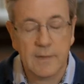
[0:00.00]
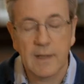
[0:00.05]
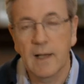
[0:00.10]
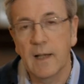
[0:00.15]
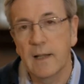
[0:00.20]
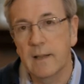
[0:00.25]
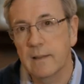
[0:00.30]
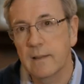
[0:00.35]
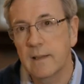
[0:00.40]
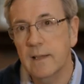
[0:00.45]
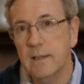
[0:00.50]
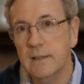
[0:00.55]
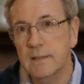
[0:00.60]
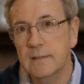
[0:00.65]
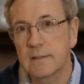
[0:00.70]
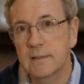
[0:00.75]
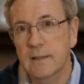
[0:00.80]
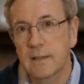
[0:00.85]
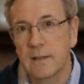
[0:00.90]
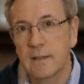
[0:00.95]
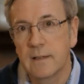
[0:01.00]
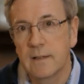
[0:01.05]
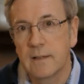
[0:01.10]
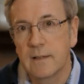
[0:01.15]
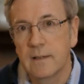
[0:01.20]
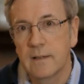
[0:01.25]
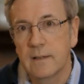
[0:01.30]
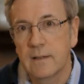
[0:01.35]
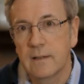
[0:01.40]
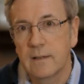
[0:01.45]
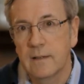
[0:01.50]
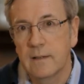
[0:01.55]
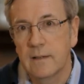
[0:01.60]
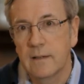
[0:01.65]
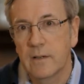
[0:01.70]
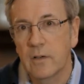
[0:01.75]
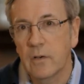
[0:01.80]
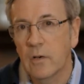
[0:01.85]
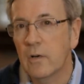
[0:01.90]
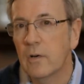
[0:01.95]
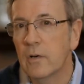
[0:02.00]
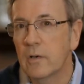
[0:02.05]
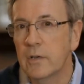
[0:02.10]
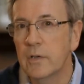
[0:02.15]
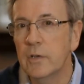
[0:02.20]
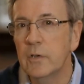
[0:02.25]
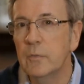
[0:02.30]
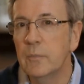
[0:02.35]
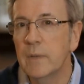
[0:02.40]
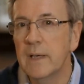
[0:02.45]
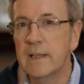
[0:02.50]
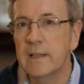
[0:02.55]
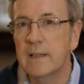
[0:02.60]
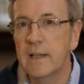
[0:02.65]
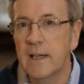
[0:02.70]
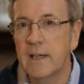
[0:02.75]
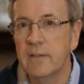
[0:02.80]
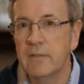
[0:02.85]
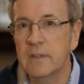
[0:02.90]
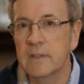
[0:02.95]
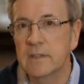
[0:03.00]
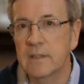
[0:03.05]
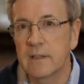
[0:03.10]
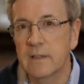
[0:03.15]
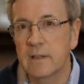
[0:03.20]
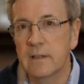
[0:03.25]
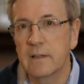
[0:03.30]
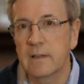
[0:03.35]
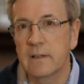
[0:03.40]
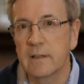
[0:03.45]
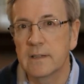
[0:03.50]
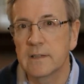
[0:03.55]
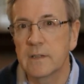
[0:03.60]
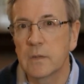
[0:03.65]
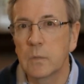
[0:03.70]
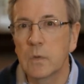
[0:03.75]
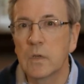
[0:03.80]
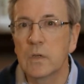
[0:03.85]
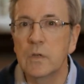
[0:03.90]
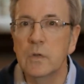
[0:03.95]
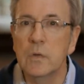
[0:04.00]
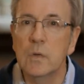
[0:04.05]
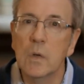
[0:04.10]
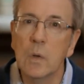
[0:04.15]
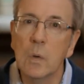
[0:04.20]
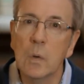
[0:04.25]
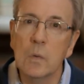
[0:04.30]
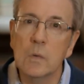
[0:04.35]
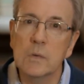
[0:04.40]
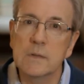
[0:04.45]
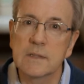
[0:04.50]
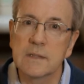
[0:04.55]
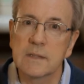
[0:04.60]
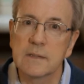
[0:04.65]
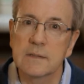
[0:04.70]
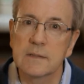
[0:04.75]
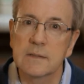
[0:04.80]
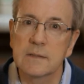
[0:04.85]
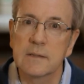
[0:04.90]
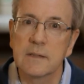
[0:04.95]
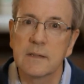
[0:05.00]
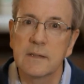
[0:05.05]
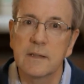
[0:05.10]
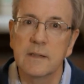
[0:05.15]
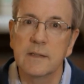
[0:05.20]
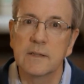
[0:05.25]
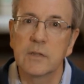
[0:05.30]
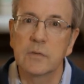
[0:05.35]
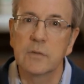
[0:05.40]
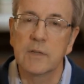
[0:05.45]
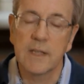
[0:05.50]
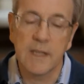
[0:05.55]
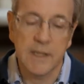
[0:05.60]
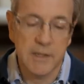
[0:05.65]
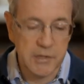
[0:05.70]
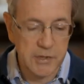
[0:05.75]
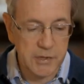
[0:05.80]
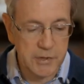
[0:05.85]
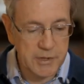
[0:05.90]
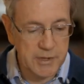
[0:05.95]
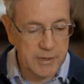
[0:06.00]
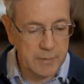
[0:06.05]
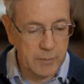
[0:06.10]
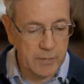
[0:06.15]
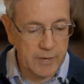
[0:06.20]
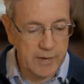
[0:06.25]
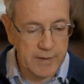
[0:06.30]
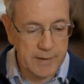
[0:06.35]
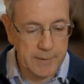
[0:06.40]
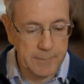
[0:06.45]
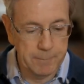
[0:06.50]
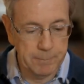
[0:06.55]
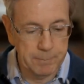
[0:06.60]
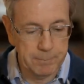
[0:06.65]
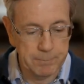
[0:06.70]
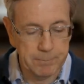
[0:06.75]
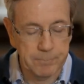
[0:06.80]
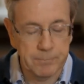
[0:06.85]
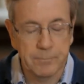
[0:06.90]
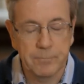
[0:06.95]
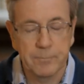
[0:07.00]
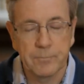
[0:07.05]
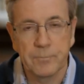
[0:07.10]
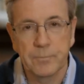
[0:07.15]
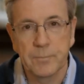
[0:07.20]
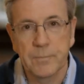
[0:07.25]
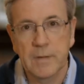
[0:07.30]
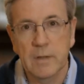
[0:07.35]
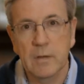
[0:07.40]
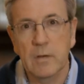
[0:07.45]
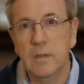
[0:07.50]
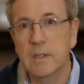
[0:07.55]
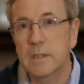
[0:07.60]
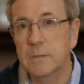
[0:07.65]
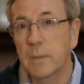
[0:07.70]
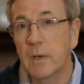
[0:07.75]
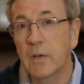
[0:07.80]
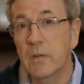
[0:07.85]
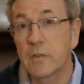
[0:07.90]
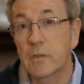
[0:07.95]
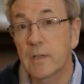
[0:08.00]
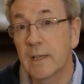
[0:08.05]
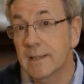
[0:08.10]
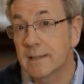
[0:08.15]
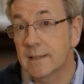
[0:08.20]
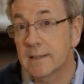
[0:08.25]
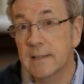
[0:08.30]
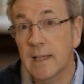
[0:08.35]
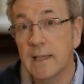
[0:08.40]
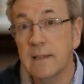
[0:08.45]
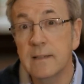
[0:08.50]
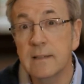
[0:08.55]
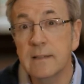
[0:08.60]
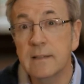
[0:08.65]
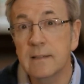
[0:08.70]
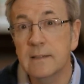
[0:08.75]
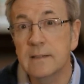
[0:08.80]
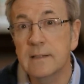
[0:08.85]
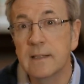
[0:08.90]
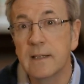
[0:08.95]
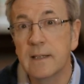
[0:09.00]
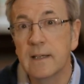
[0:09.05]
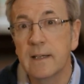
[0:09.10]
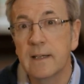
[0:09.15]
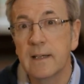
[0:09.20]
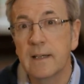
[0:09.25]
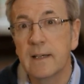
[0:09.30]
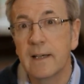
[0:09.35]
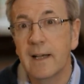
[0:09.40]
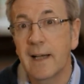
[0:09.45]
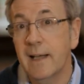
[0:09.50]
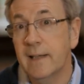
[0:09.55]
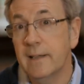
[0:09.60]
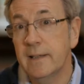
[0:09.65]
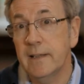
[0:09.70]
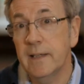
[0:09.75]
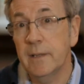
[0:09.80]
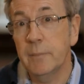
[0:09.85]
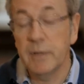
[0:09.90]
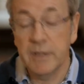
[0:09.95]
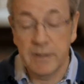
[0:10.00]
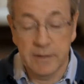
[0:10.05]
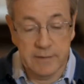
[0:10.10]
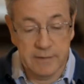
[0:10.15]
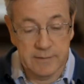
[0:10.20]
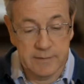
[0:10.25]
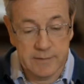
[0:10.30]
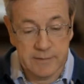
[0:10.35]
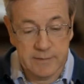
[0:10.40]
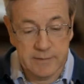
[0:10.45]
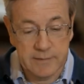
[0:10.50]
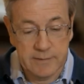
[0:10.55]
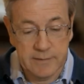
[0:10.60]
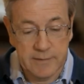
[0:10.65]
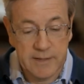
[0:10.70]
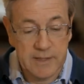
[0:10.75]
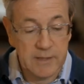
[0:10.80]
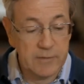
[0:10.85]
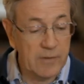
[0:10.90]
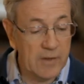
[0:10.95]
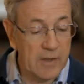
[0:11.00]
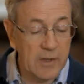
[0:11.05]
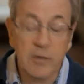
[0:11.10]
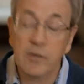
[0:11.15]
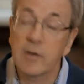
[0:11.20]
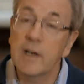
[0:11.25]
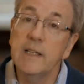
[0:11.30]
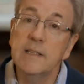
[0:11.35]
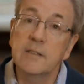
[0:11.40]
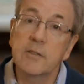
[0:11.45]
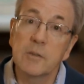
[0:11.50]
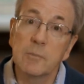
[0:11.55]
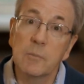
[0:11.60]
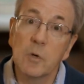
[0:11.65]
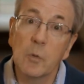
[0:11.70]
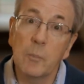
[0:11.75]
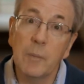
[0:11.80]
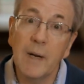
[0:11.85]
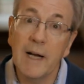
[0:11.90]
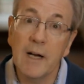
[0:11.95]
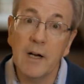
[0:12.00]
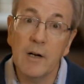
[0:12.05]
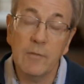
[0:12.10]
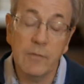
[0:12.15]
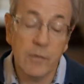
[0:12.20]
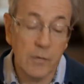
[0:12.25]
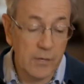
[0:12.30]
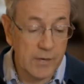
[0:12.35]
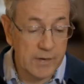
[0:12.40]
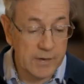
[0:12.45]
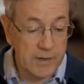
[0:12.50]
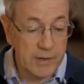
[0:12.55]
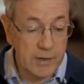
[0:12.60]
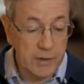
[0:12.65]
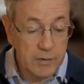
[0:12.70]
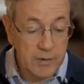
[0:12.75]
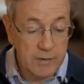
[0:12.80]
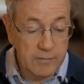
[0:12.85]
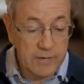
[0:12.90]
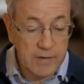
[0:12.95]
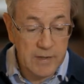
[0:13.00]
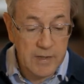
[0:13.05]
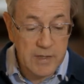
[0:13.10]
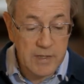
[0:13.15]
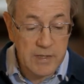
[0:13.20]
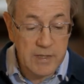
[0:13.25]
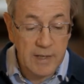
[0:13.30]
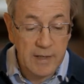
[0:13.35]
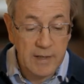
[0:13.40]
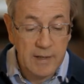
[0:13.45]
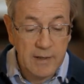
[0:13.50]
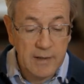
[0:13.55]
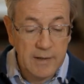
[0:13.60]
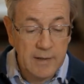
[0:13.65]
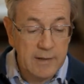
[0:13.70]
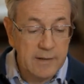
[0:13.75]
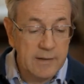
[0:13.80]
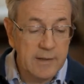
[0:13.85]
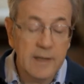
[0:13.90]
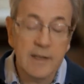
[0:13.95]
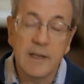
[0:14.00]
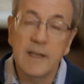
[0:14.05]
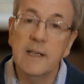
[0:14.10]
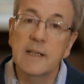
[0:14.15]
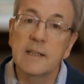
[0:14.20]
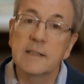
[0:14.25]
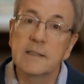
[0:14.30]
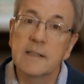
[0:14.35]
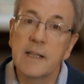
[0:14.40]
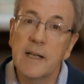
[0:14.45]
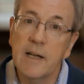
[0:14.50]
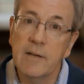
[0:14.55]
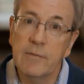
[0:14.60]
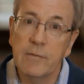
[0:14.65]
And this God who made the heavens and earth is the one who calls us into relationship with him. God is both transcendent and immanent. He is far greater and more powerful than the universe, yet he is there